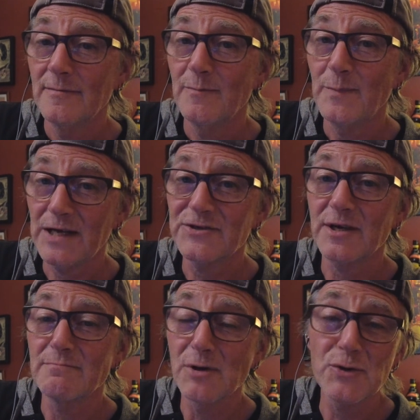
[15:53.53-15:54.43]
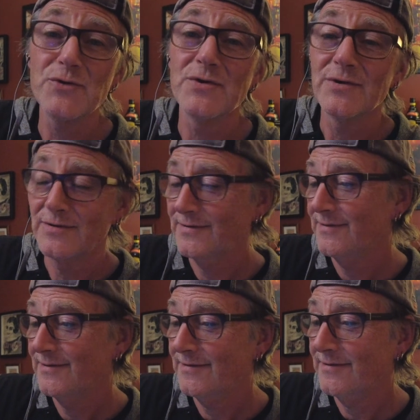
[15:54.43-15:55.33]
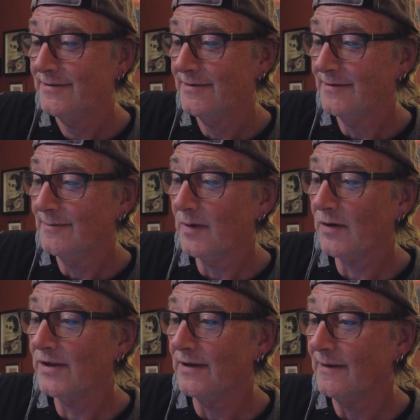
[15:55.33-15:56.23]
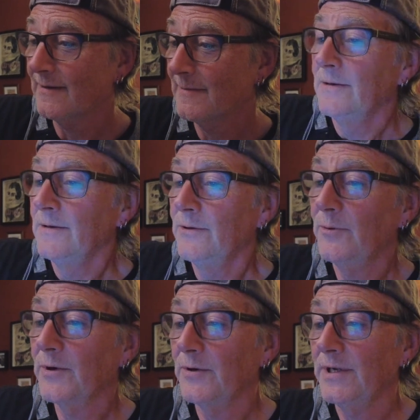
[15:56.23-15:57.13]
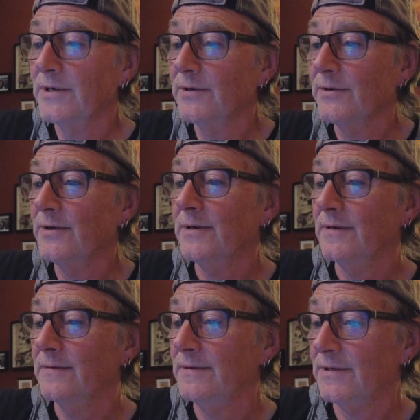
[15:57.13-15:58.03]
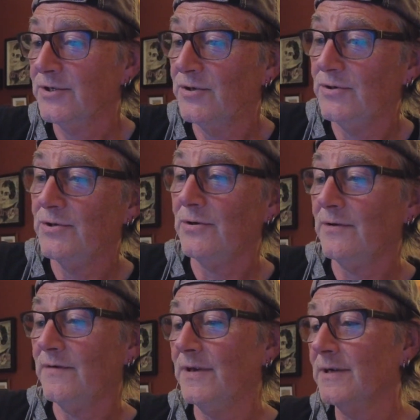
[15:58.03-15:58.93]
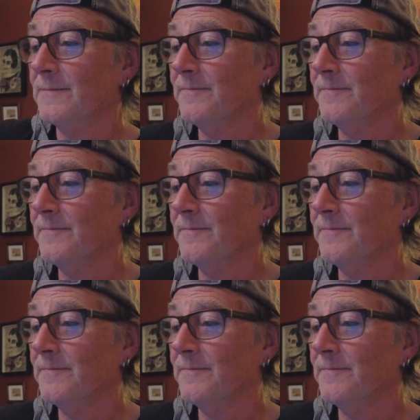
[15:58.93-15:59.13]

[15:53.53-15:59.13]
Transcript: Patrick Maroon. Brilliant. Who we got here now? There's Kucherov there.